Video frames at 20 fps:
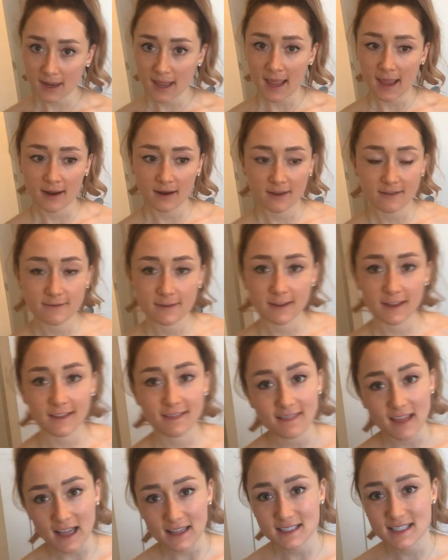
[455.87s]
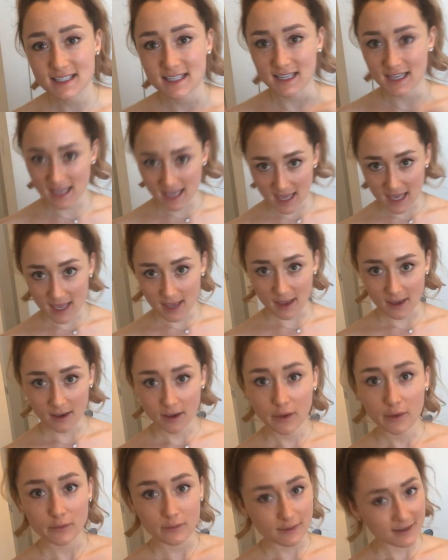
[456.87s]
And I feel like that's the key,
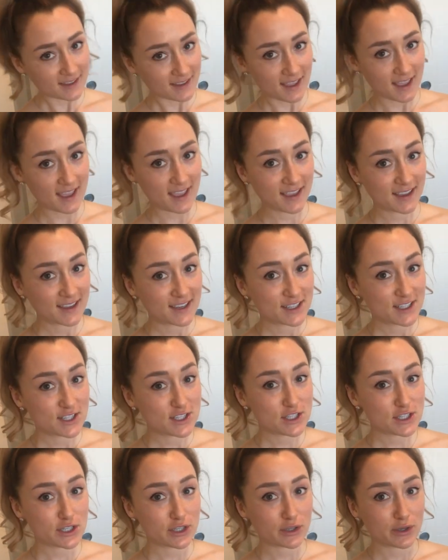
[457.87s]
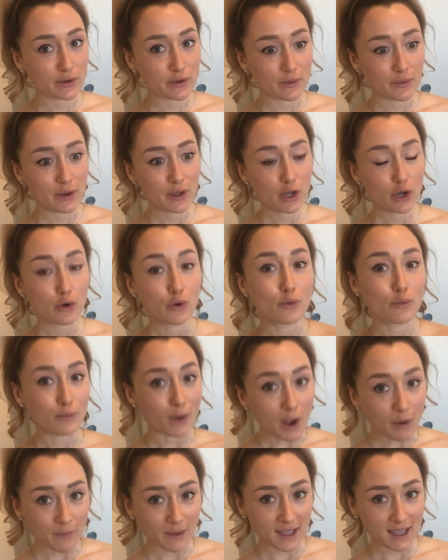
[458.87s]
really, to
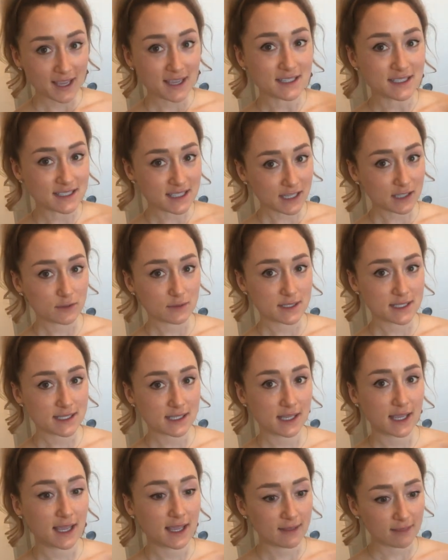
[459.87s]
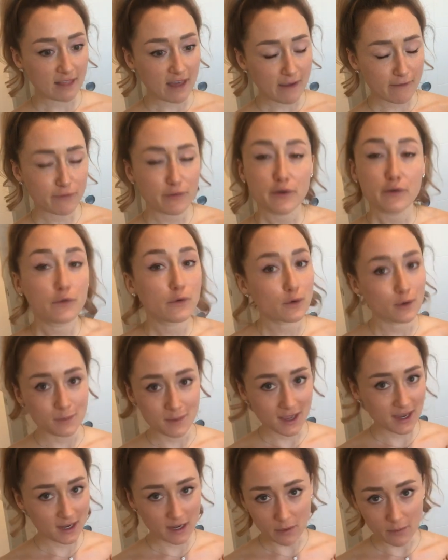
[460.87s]
growing continuously in life, for me
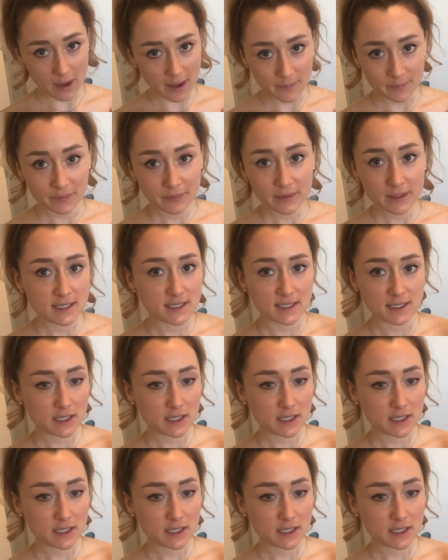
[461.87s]
anyway, is